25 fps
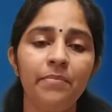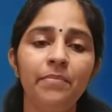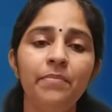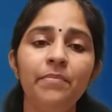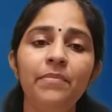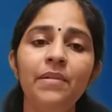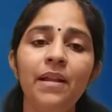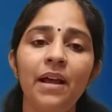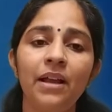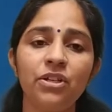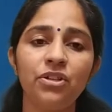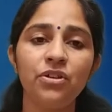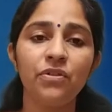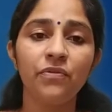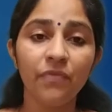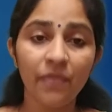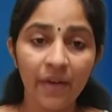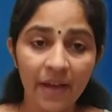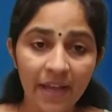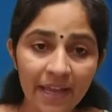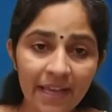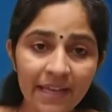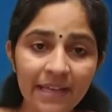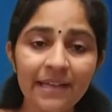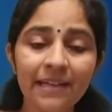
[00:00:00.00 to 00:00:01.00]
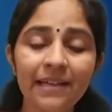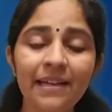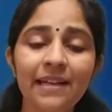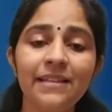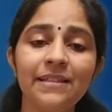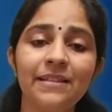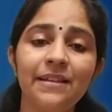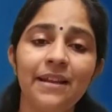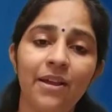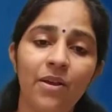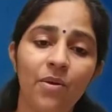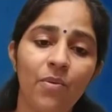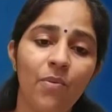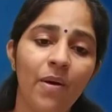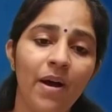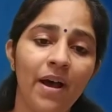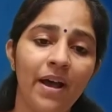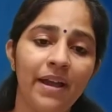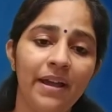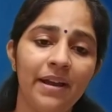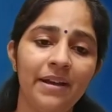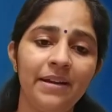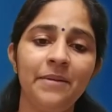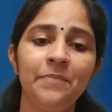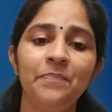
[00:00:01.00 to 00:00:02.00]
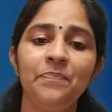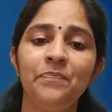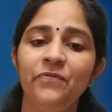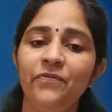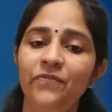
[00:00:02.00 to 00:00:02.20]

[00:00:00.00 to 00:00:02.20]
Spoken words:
larger vehicle is required.